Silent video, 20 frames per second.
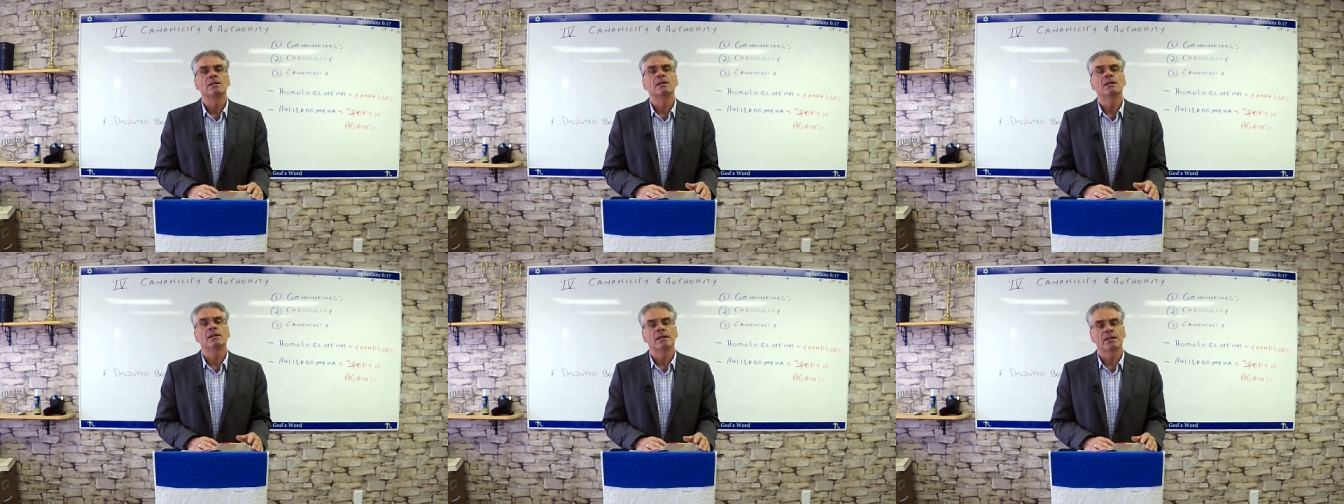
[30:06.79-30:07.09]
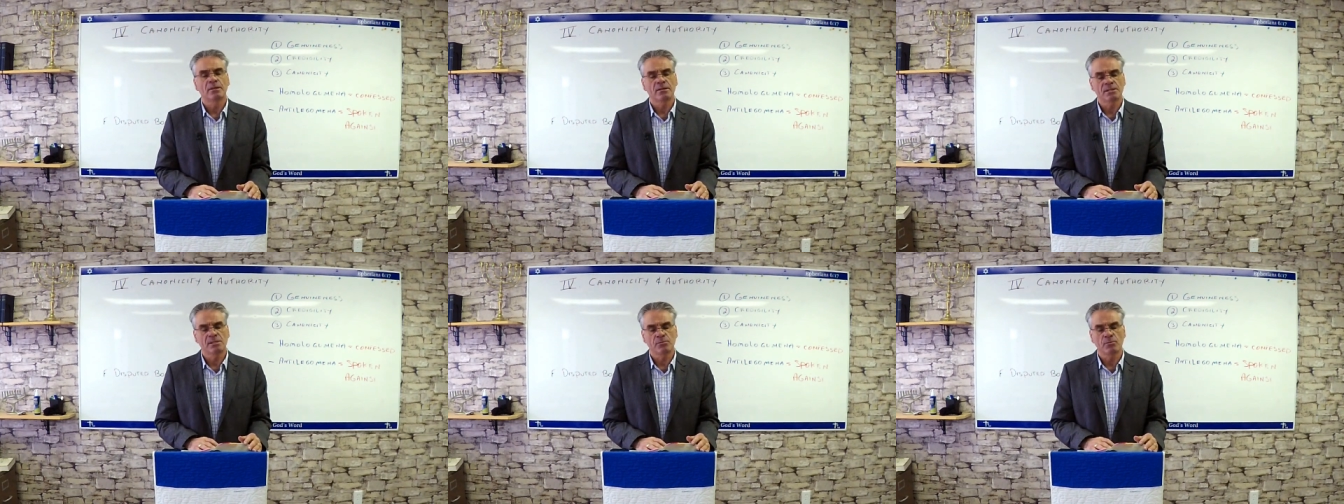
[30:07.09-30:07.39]

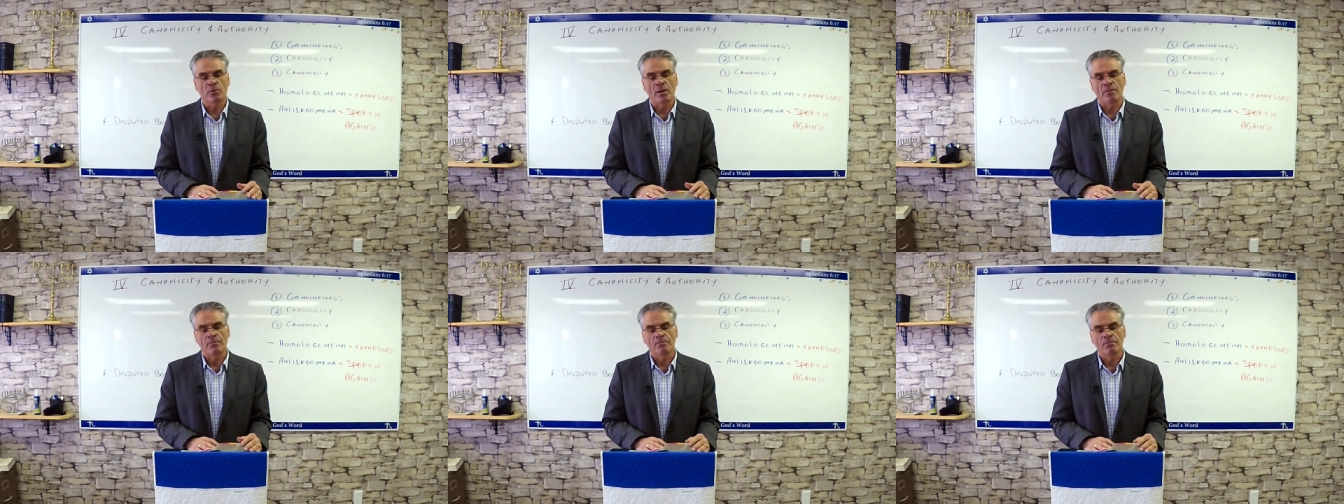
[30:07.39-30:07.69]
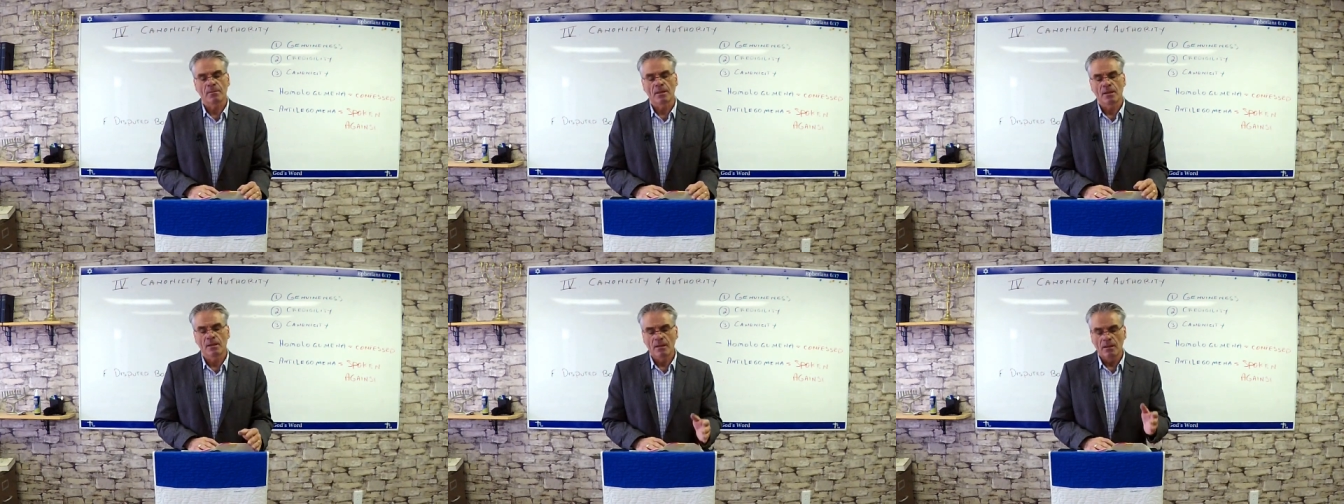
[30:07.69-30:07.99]
Let us pray.
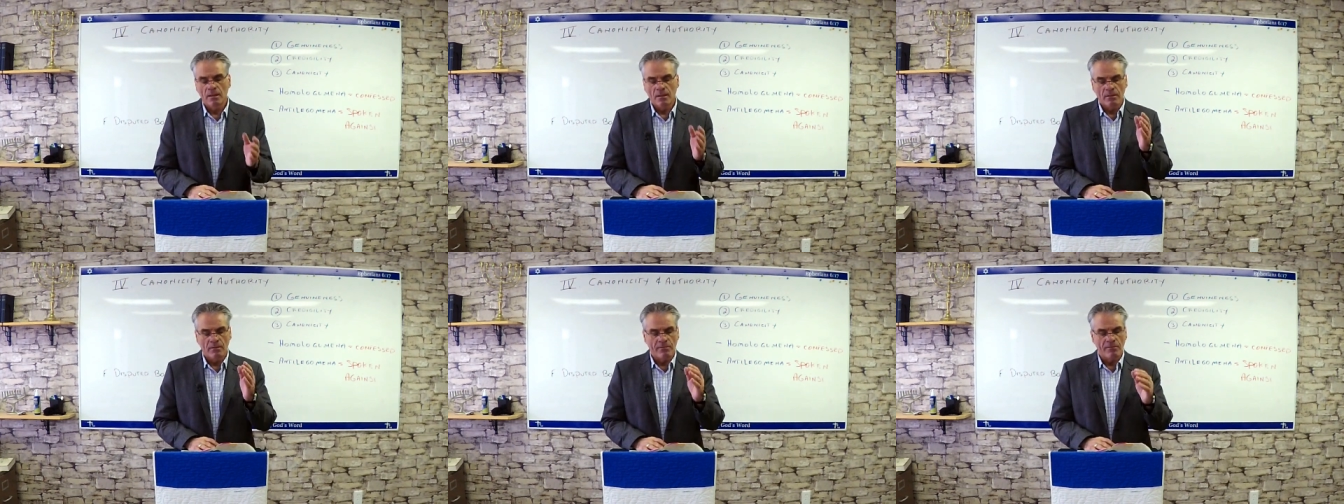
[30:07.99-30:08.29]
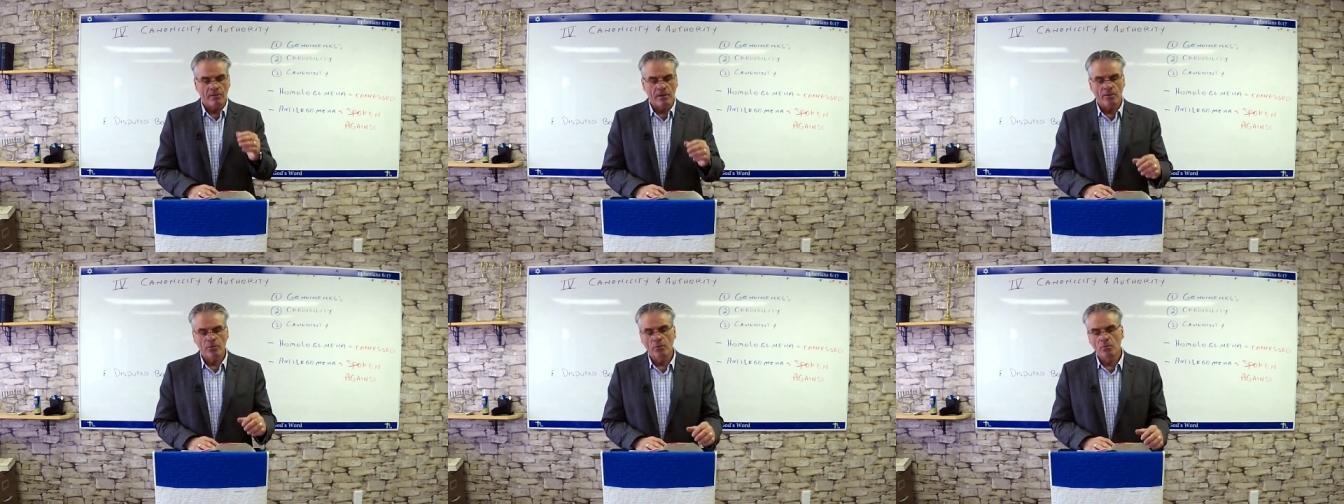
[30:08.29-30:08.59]

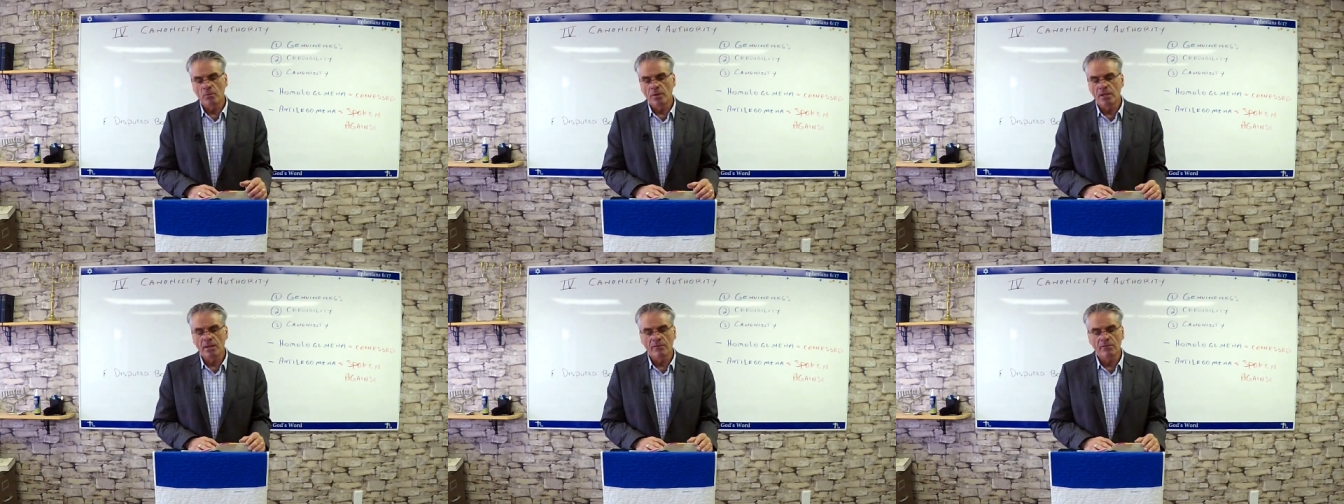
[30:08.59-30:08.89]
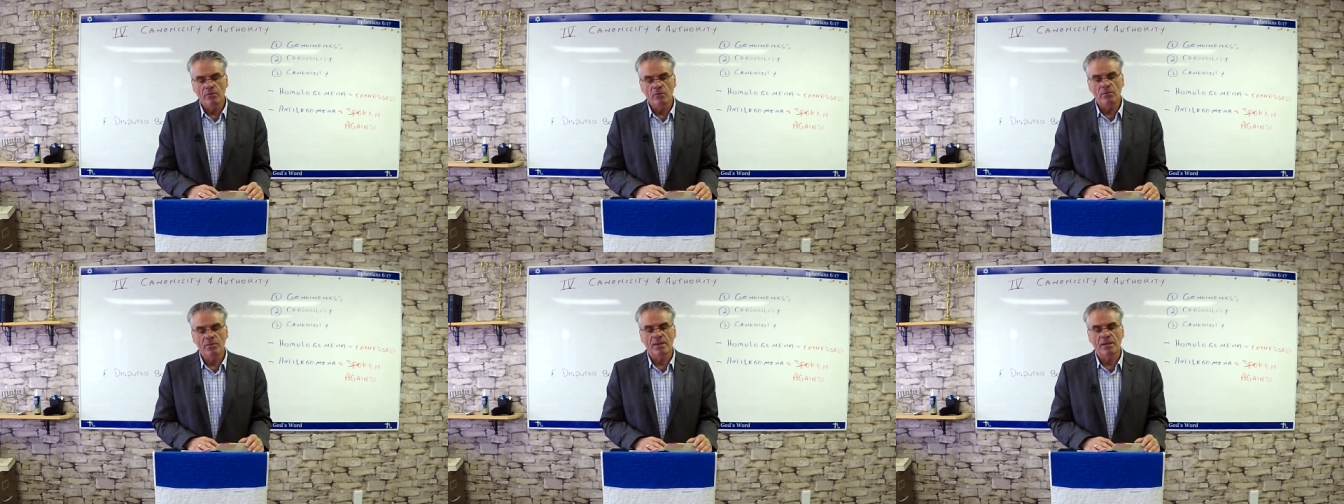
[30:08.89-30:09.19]
Father, we
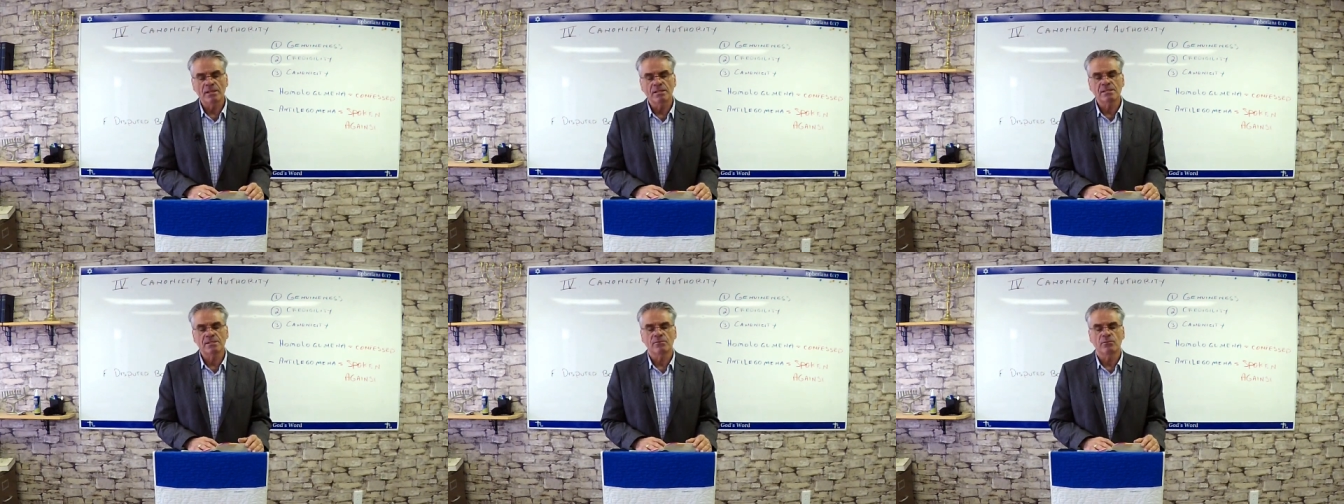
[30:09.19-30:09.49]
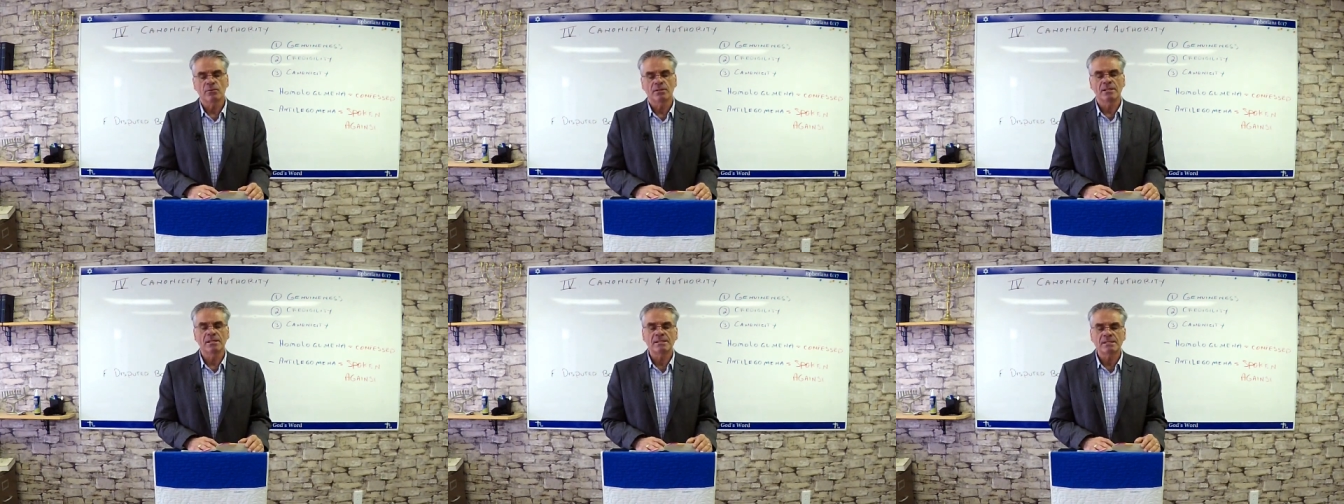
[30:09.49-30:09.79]
give you thanks
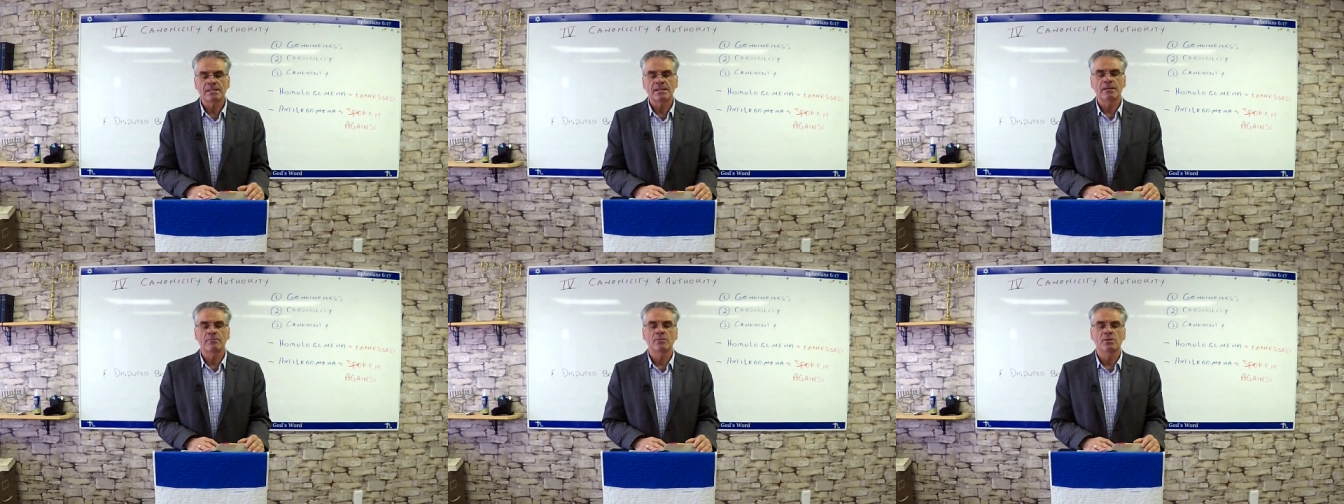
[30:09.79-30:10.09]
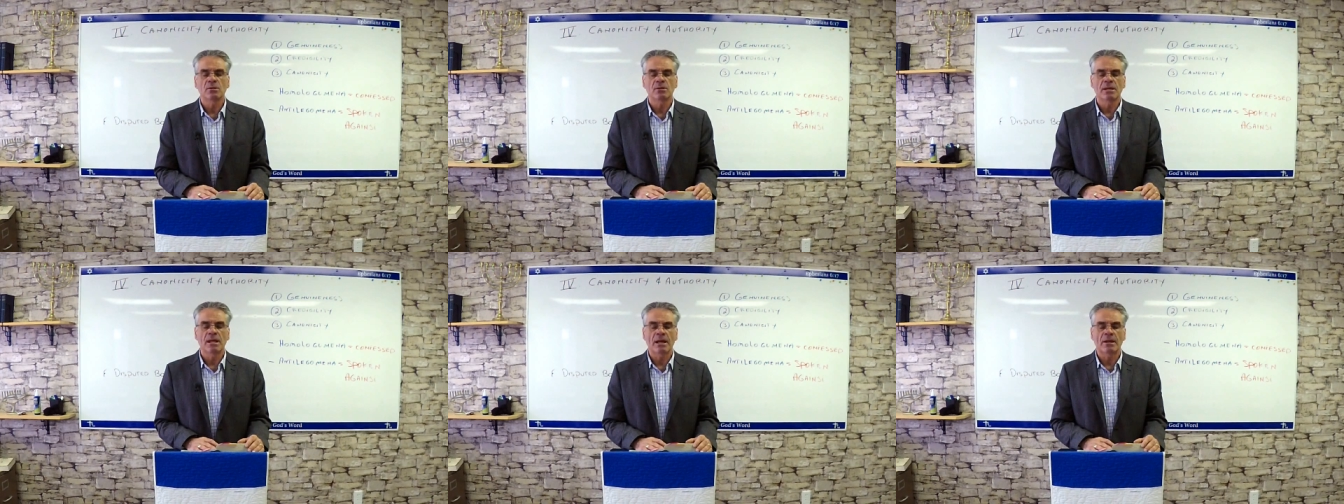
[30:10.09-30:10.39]
for this time
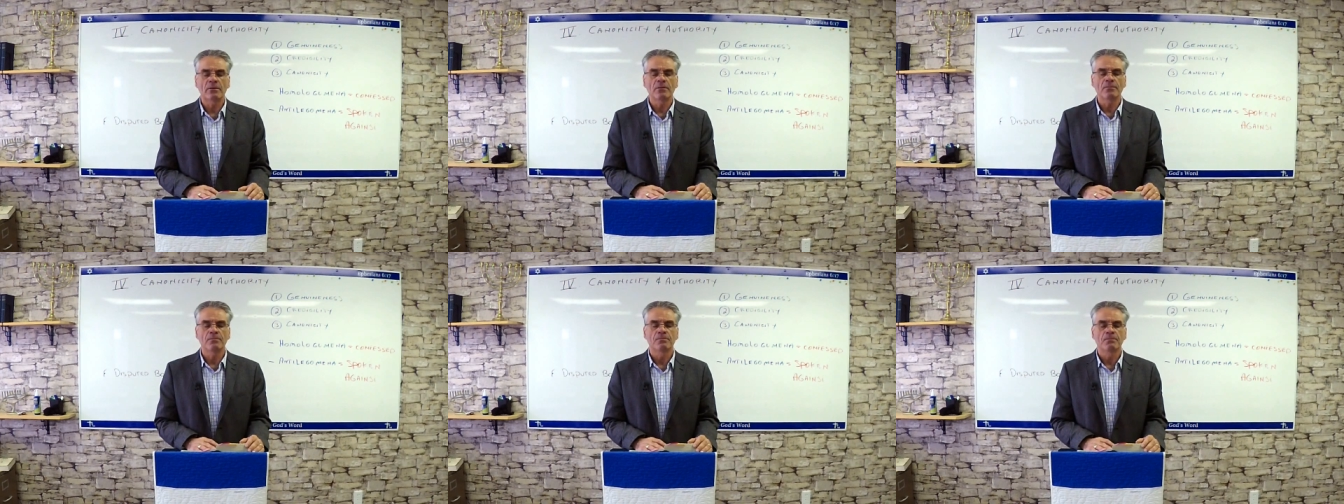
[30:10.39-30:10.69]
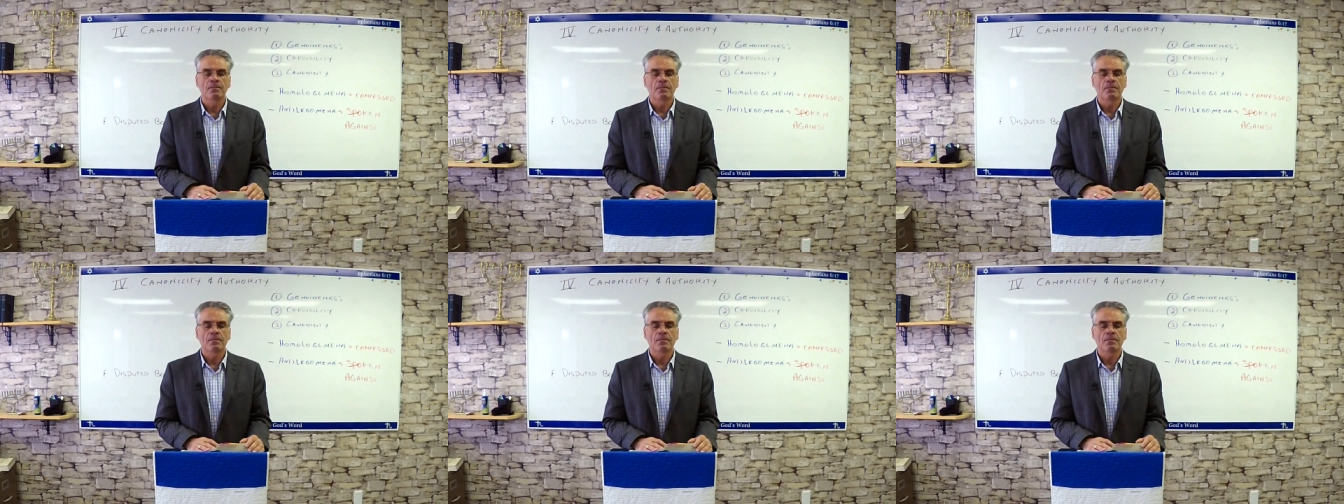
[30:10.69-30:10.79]
together.